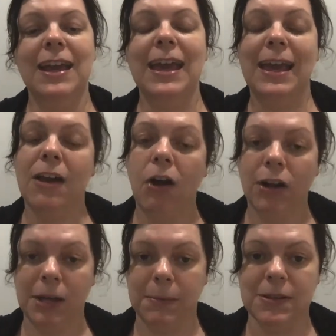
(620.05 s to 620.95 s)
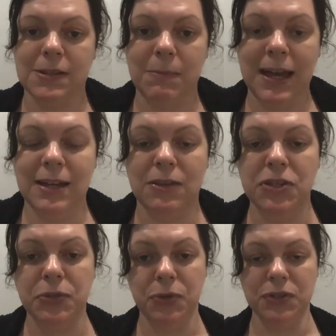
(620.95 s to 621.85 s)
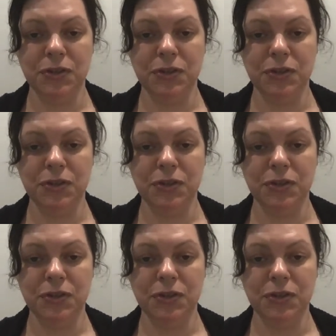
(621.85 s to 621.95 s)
key arguments made in the source.